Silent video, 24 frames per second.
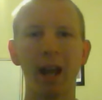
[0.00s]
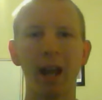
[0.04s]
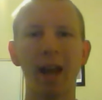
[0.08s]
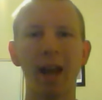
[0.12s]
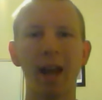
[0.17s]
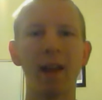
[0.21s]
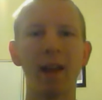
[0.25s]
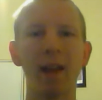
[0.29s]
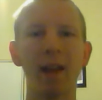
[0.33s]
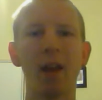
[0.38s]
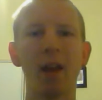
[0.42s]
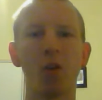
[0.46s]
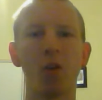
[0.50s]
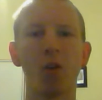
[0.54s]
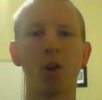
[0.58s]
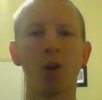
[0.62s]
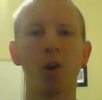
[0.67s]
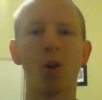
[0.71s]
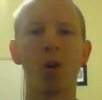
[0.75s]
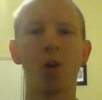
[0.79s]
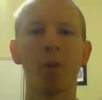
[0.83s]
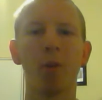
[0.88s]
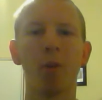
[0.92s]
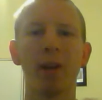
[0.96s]
and then it'll
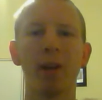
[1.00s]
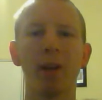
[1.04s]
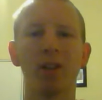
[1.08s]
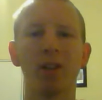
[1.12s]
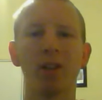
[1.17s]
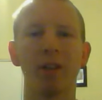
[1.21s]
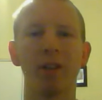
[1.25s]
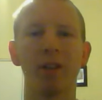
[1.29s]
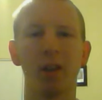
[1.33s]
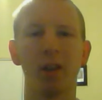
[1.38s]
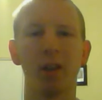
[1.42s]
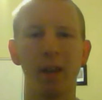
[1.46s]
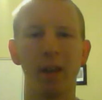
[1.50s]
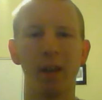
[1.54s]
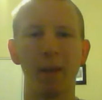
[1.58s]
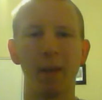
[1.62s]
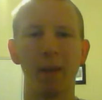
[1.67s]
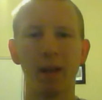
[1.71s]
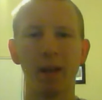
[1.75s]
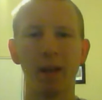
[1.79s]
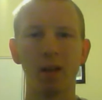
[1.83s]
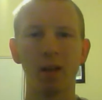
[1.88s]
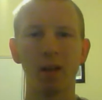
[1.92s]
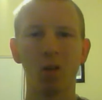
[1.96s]
go all the way to the
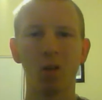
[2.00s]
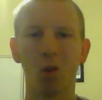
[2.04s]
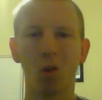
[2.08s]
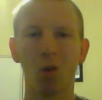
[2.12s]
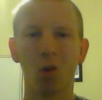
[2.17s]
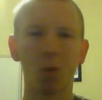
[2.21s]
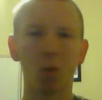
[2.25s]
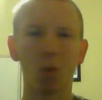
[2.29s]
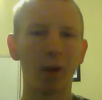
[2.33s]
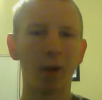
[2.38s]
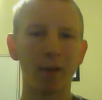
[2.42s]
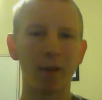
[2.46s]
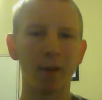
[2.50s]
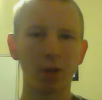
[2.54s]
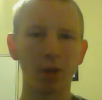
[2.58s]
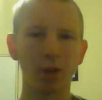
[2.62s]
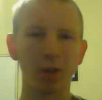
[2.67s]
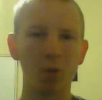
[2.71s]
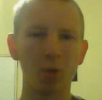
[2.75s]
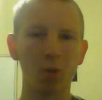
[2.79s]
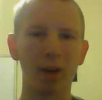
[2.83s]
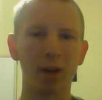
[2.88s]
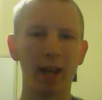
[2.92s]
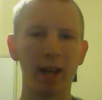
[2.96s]
limit, or whenever
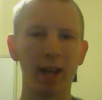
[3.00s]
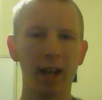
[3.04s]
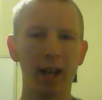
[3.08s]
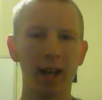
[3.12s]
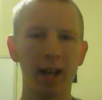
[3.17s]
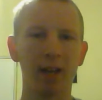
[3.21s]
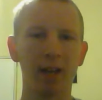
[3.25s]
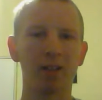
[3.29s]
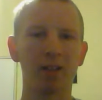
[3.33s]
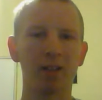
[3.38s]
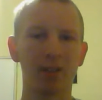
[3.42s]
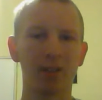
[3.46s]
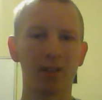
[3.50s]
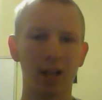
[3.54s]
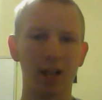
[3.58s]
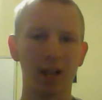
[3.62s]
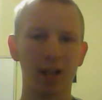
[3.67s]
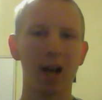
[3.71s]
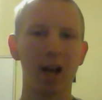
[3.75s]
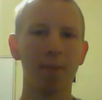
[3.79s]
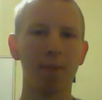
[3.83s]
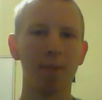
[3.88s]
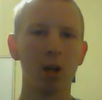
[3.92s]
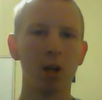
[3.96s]
you want to hit it to
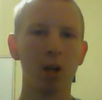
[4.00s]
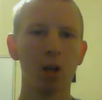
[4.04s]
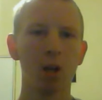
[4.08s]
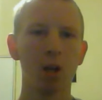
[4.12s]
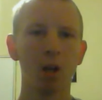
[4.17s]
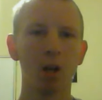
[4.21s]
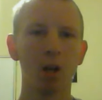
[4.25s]
stop.